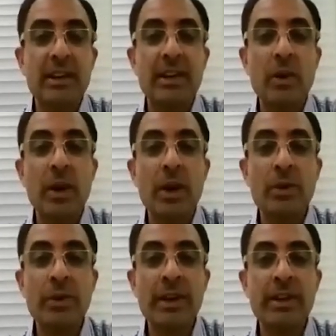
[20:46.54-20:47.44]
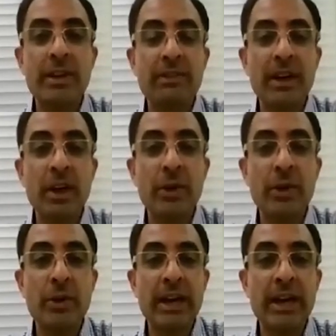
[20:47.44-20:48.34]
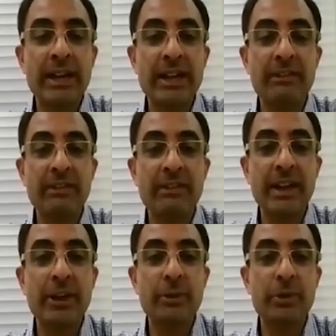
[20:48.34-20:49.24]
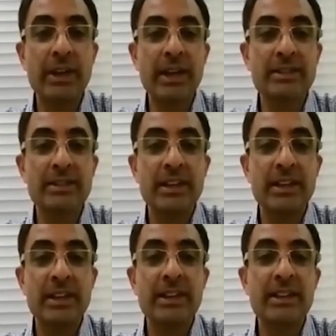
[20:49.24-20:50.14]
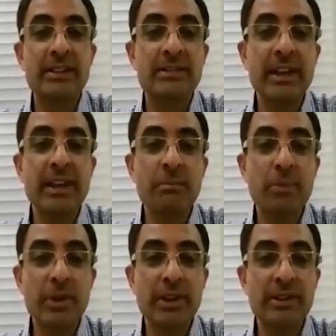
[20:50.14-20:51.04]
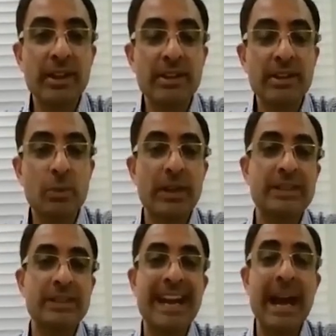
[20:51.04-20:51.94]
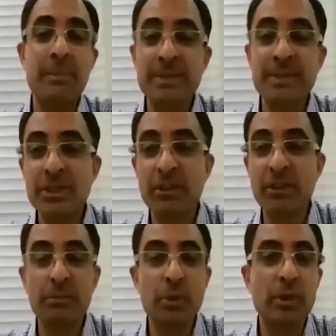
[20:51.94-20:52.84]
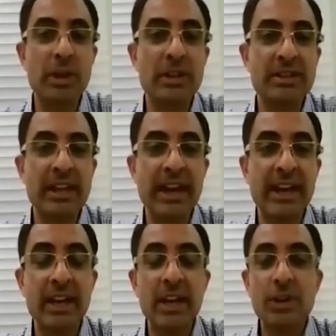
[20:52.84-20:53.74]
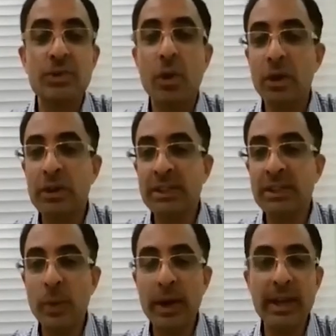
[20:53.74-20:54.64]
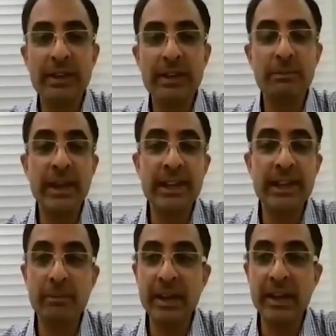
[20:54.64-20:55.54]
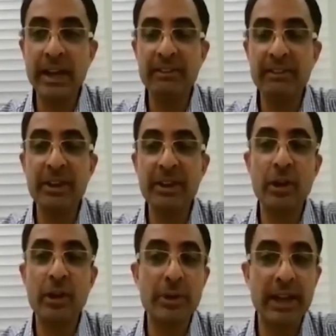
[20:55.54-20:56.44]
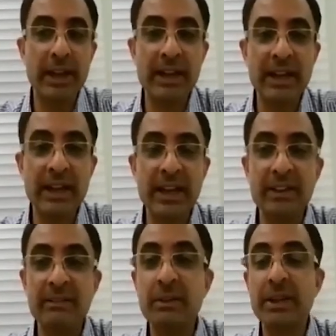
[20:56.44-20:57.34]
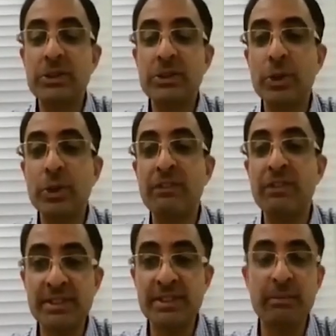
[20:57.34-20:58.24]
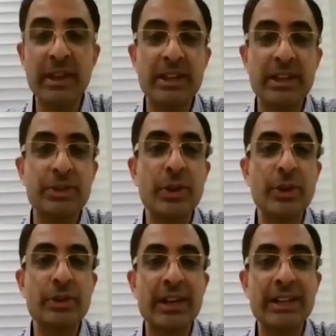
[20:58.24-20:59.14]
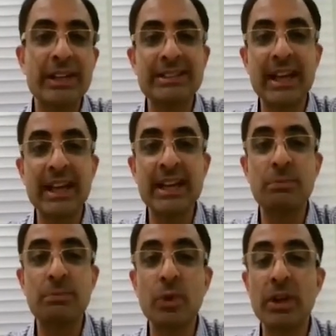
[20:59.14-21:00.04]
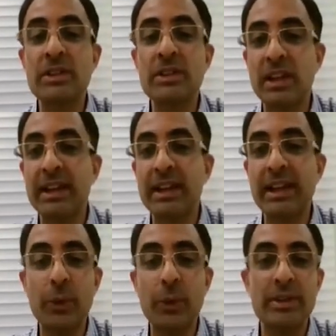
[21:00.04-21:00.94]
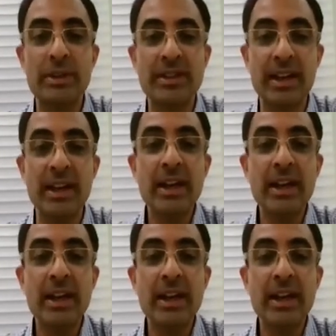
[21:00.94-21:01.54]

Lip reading: Now, how do you identify a pneumothorax? There are three important things. One is the absence of a pleural slide. So all this while, be it a B line, when you talk about the A line, when I showed you the first image, I showed you that there is a nice pleural slide that you can see.